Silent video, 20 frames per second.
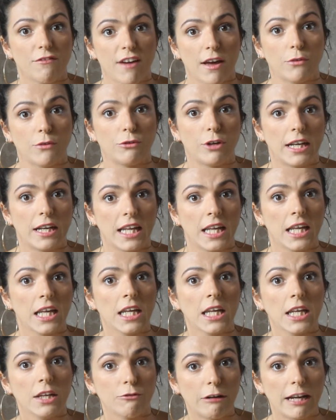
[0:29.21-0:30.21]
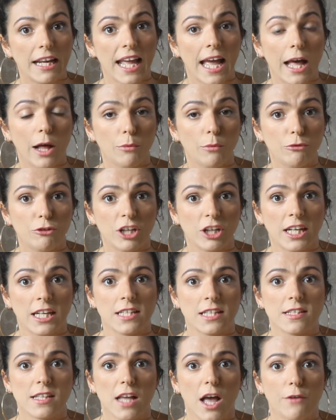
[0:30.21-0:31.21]
found really helpful and
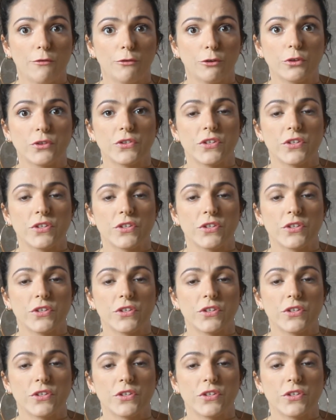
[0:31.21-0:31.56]
insightful.